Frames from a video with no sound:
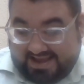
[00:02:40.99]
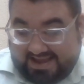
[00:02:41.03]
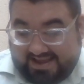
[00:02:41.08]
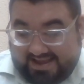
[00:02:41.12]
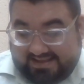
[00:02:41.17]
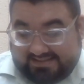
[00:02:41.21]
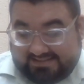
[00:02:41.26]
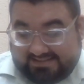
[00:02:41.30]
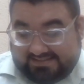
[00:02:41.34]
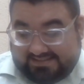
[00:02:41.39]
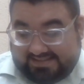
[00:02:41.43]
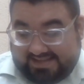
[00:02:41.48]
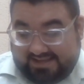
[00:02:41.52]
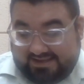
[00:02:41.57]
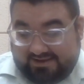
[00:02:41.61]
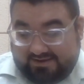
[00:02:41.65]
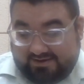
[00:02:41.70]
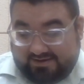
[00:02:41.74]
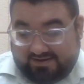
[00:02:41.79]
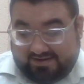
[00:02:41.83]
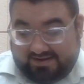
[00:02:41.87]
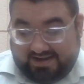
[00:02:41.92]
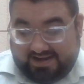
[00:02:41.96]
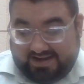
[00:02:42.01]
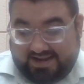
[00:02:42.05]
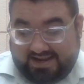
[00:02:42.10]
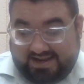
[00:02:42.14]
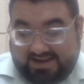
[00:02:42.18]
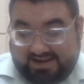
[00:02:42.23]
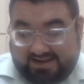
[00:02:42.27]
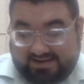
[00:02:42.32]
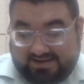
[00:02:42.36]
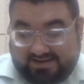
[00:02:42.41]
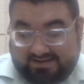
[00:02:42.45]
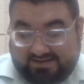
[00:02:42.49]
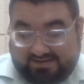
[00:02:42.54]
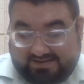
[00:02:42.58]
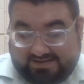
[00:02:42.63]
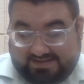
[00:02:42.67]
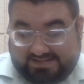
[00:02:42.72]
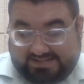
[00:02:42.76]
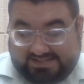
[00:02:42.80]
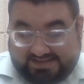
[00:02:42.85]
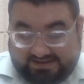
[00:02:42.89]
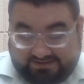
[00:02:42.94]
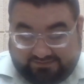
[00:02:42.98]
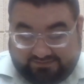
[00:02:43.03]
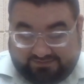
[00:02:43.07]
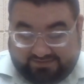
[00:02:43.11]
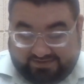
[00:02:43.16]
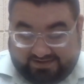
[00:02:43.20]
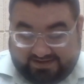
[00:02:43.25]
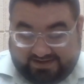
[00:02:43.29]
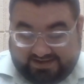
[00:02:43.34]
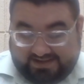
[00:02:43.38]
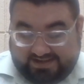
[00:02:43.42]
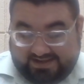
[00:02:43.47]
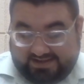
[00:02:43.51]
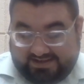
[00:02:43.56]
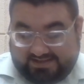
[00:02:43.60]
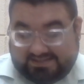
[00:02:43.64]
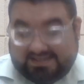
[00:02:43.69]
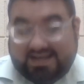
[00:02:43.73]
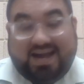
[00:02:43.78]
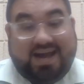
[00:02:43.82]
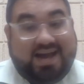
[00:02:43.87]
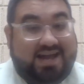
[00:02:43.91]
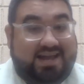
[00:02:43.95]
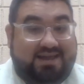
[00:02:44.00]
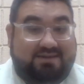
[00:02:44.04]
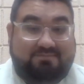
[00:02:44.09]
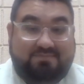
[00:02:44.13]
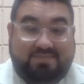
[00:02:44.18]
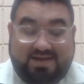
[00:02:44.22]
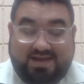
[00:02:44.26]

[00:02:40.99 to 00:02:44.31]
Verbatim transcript: that you're going to need definitely time.